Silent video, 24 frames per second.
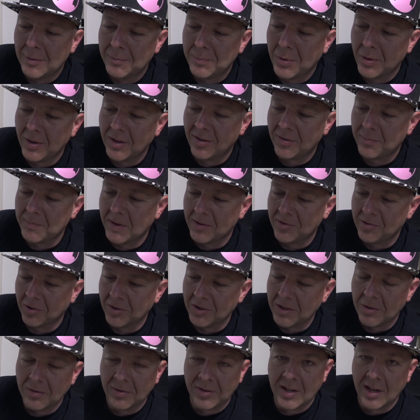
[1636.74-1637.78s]
a pretty special
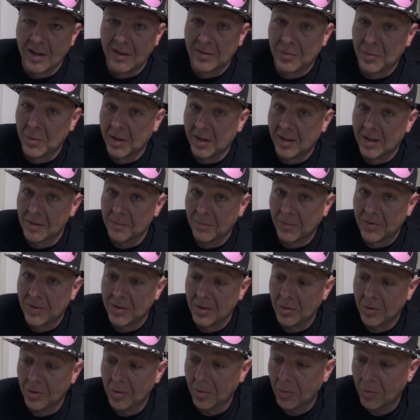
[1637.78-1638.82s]
use case when it comes
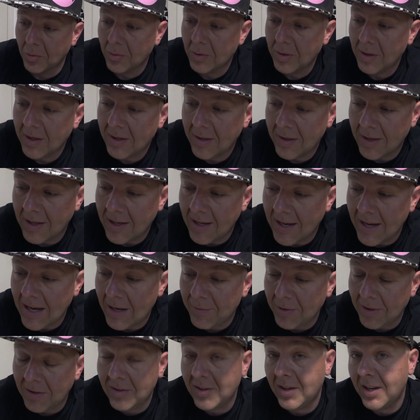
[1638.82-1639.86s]
to
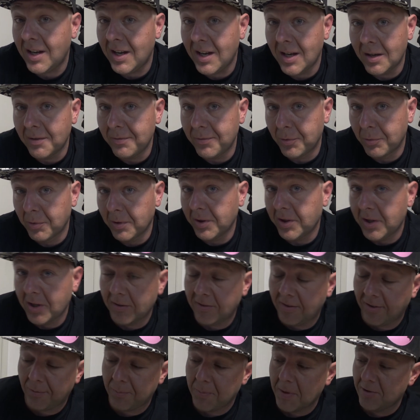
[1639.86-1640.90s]
having to have really
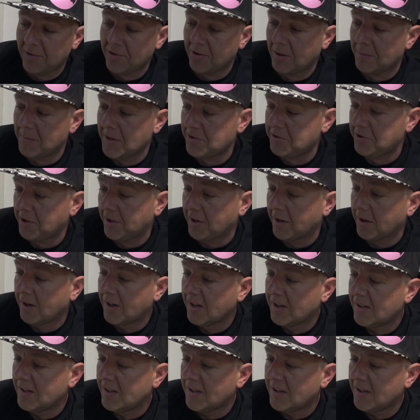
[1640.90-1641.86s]
good suspension on my chair.